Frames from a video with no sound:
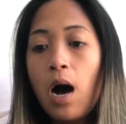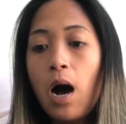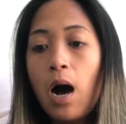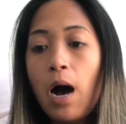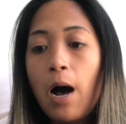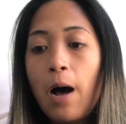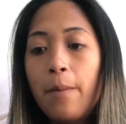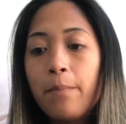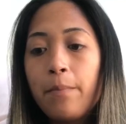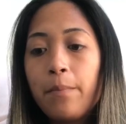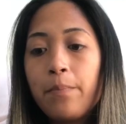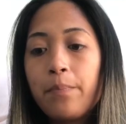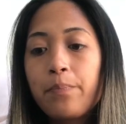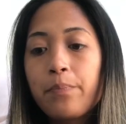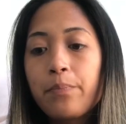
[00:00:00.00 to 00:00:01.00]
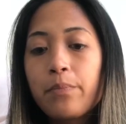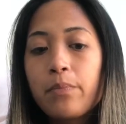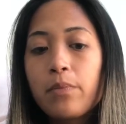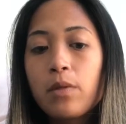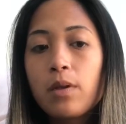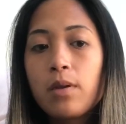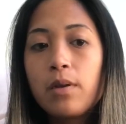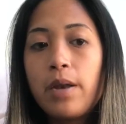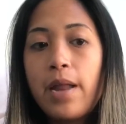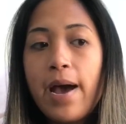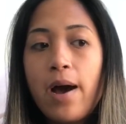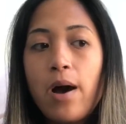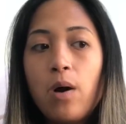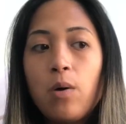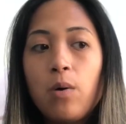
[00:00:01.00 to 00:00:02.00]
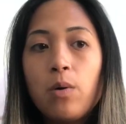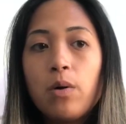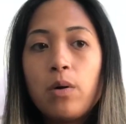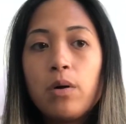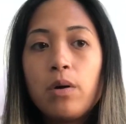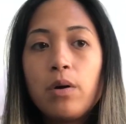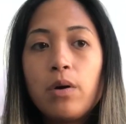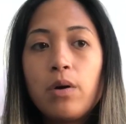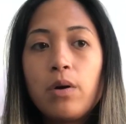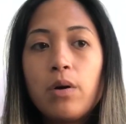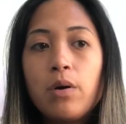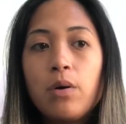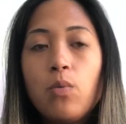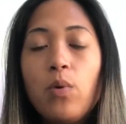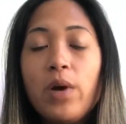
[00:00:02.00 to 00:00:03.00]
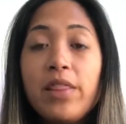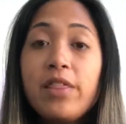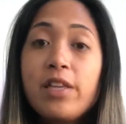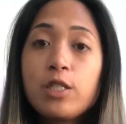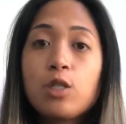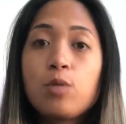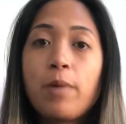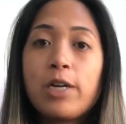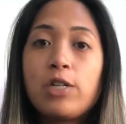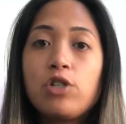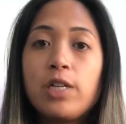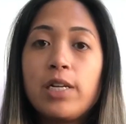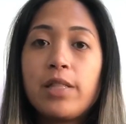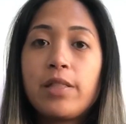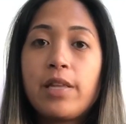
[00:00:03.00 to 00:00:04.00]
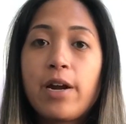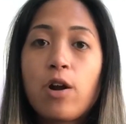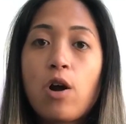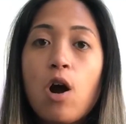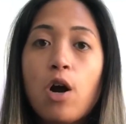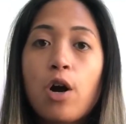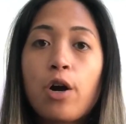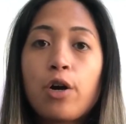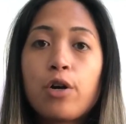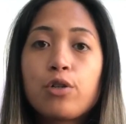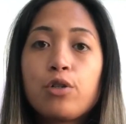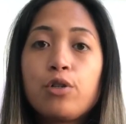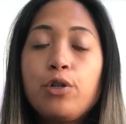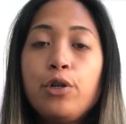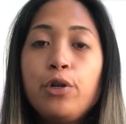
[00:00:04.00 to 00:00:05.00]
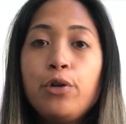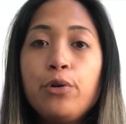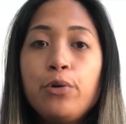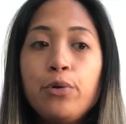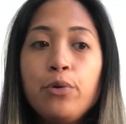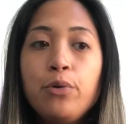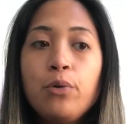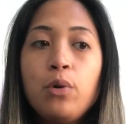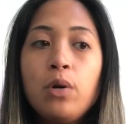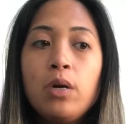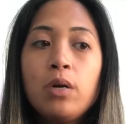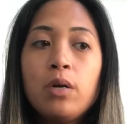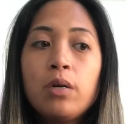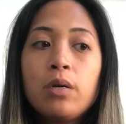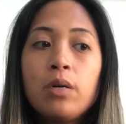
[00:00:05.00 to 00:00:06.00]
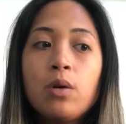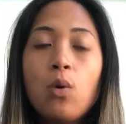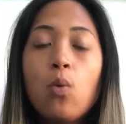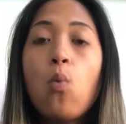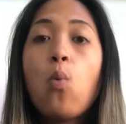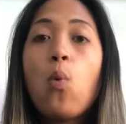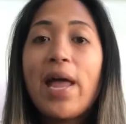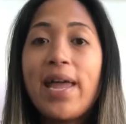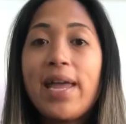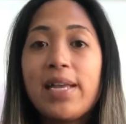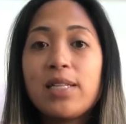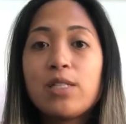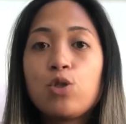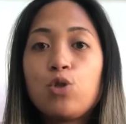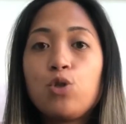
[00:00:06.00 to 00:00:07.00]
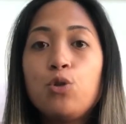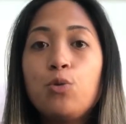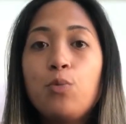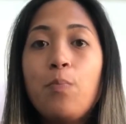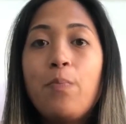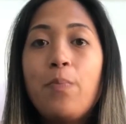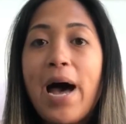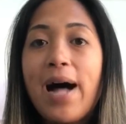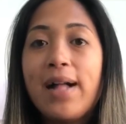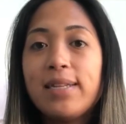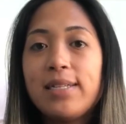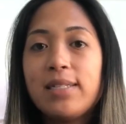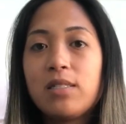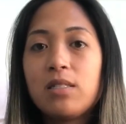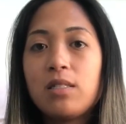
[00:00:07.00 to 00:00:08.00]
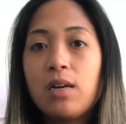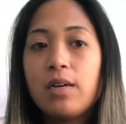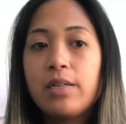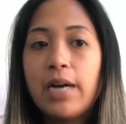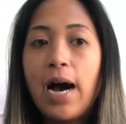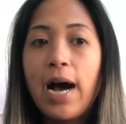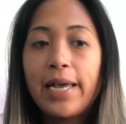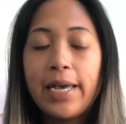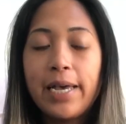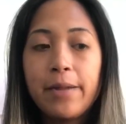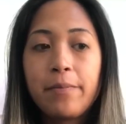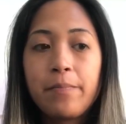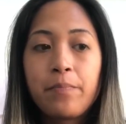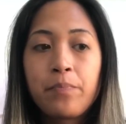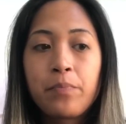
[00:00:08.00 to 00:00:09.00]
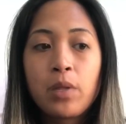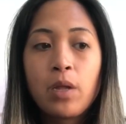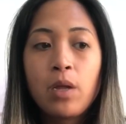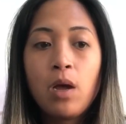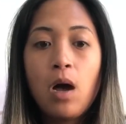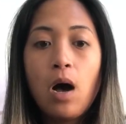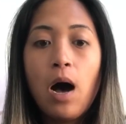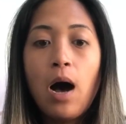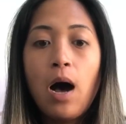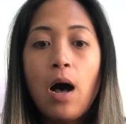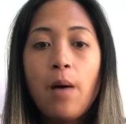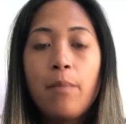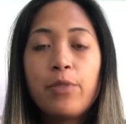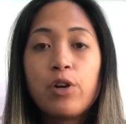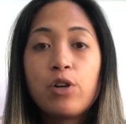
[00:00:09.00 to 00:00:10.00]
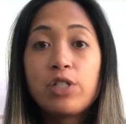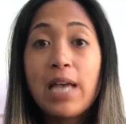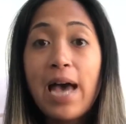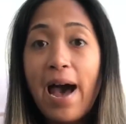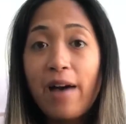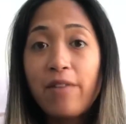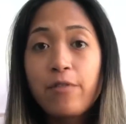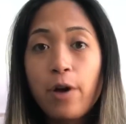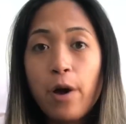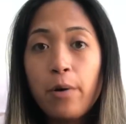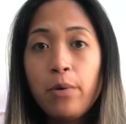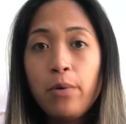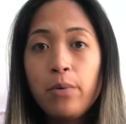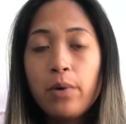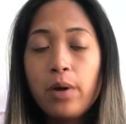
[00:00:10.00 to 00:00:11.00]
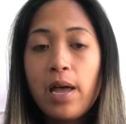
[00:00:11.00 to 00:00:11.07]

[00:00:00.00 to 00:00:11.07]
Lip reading: Now, with this spreadsheet, there are 2 ways to balance a diet. There's AAFCO,